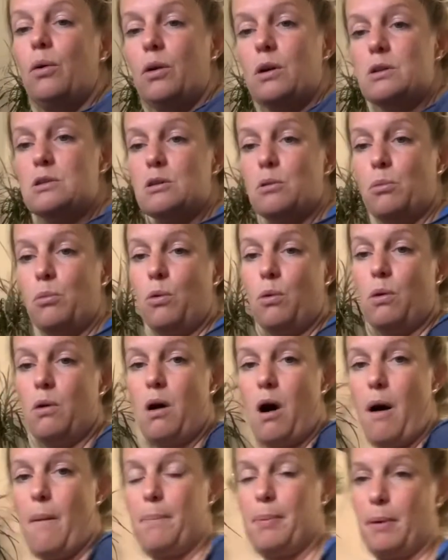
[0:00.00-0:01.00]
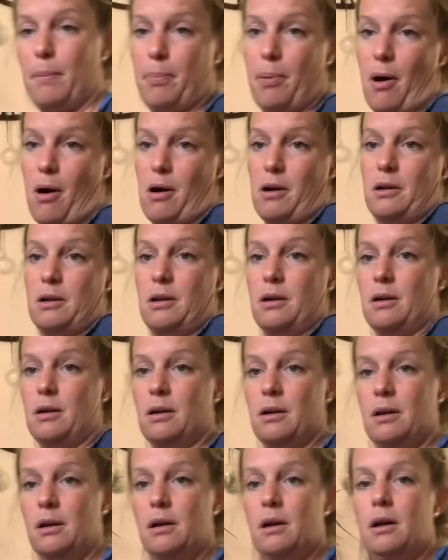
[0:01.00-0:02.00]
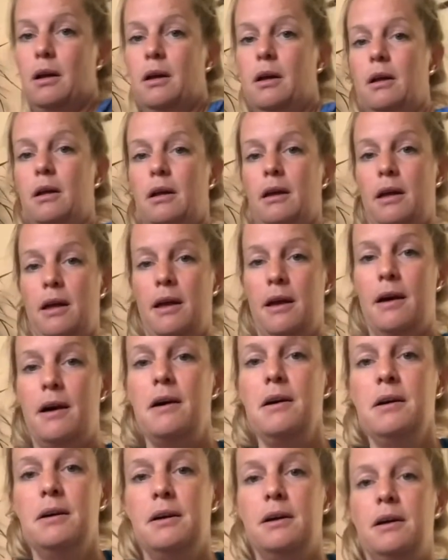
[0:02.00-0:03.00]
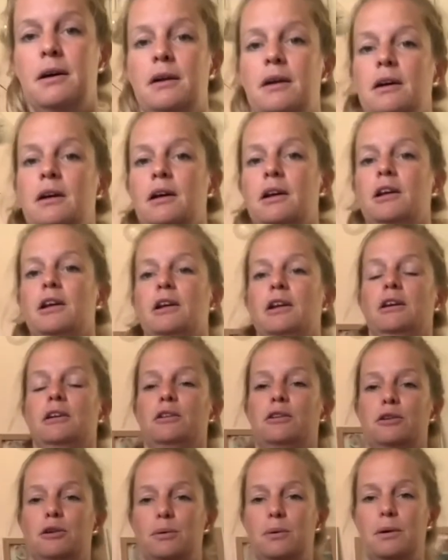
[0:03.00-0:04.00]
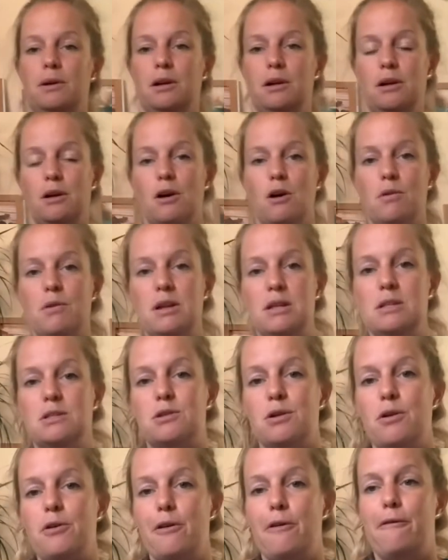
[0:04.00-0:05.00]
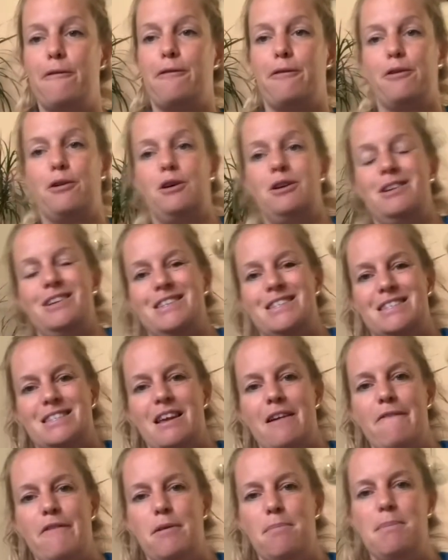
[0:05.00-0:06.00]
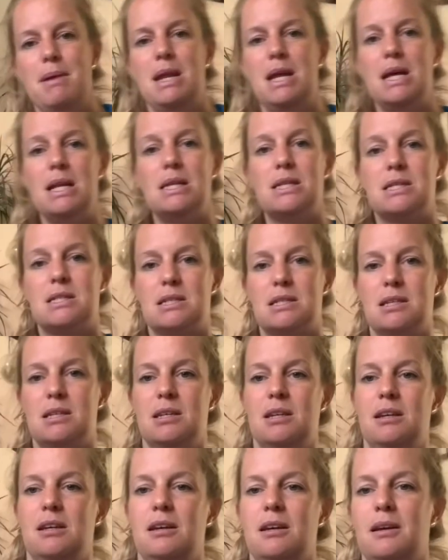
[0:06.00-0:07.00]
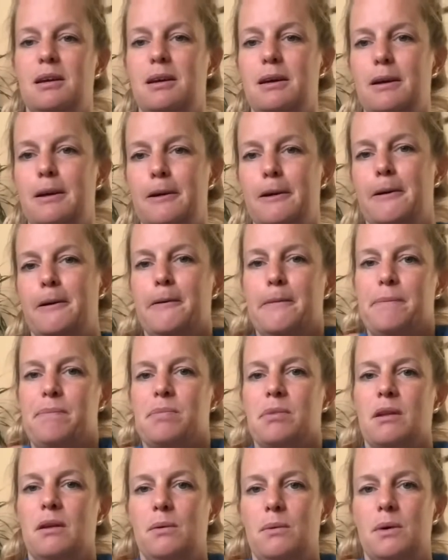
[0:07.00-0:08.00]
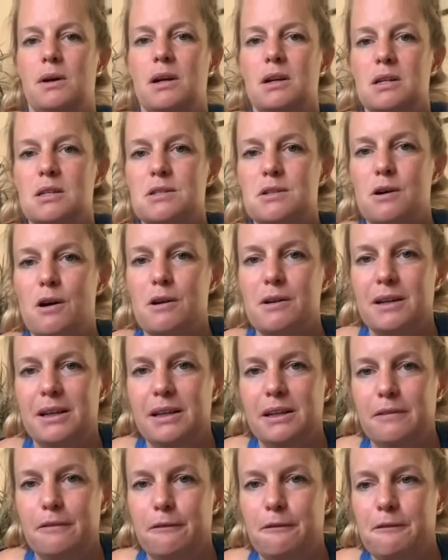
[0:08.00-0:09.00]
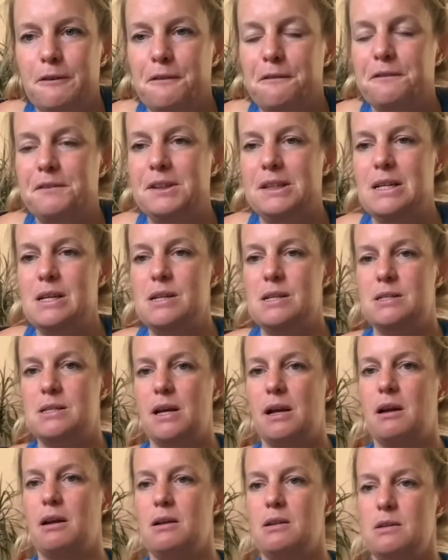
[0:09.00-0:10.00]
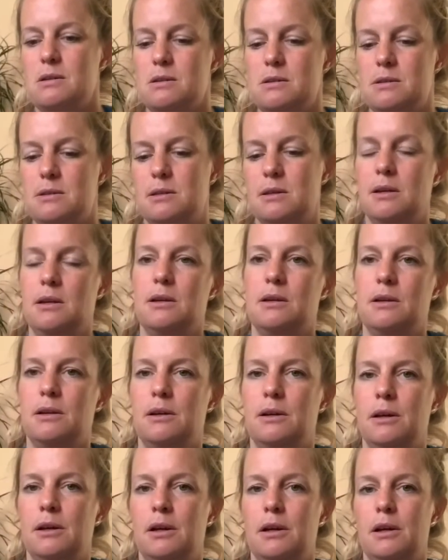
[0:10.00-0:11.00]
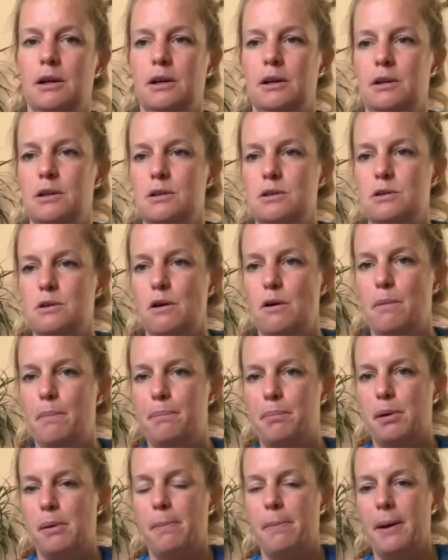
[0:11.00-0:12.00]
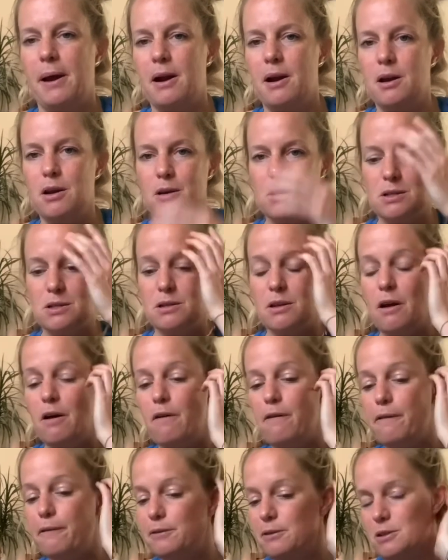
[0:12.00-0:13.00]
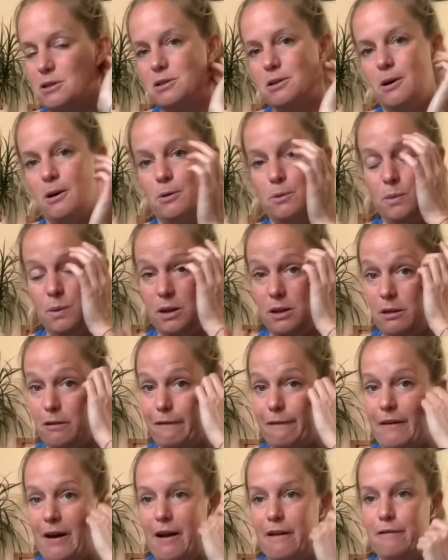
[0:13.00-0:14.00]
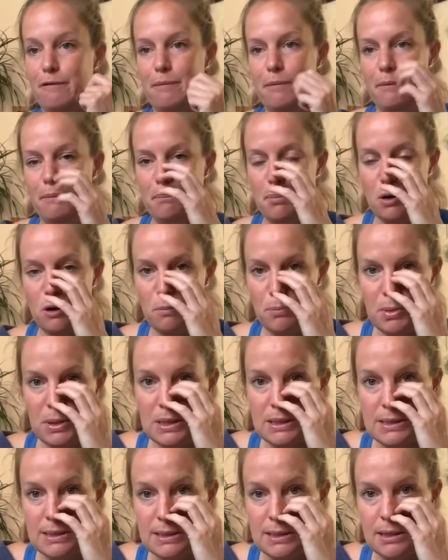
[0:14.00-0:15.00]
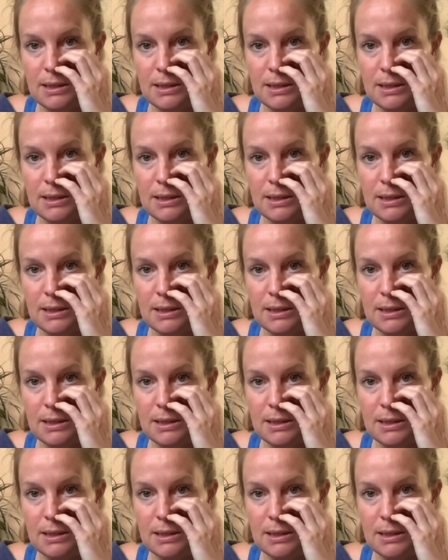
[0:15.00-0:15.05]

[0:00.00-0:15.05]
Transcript: it's the more upper part. Yeah? So we're going to go in total for 7 minutes. We're going to start in 15 seconds. So prepare yourself to start with the 5 burpees.